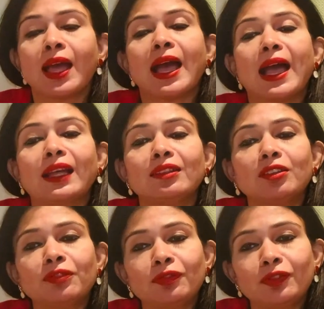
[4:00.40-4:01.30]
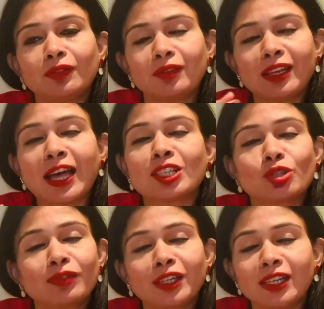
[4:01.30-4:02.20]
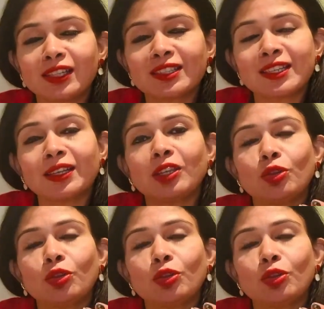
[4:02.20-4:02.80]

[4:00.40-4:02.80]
And the last one I'll say,